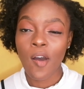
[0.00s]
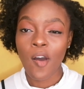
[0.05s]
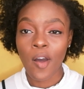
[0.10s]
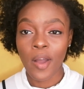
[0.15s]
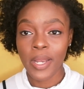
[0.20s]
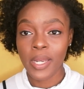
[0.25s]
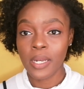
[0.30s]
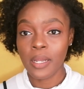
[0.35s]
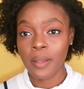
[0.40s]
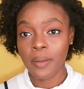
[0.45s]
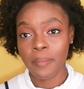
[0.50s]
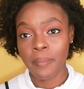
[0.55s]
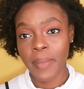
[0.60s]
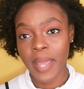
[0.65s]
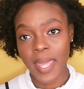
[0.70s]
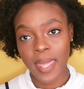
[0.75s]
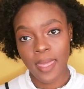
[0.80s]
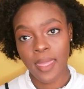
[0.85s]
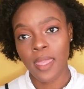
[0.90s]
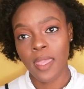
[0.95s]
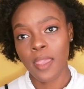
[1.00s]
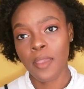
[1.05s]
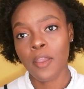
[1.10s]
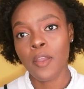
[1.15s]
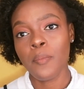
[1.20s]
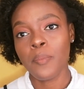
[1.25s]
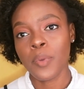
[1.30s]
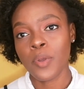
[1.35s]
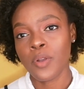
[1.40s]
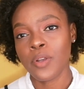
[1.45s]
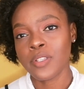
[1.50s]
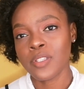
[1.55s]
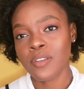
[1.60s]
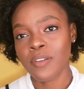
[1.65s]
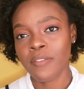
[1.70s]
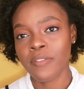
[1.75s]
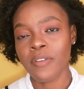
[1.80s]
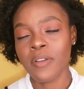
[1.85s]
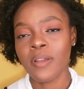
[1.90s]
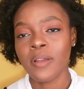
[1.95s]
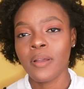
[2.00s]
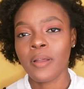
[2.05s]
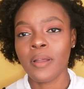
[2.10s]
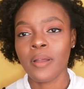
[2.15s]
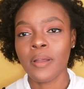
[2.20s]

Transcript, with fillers: on my hair because of